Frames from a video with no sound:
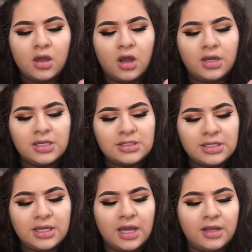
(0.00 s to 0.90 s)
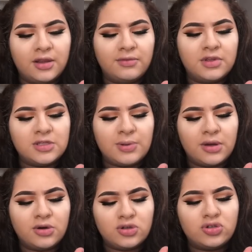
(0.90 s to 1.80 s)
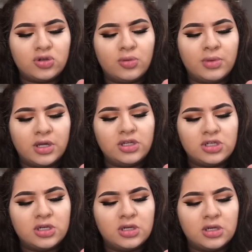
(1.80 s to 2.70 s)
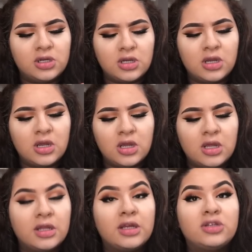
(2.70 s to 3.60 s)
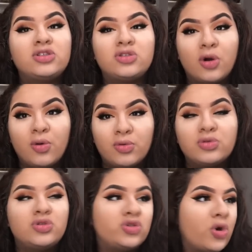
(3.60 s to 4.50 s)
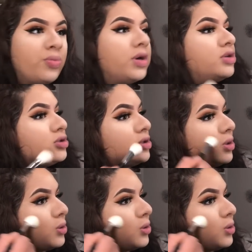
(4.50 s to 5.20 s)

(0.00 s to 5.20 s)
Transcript: Honestly, I love this powder so much. Like, so much.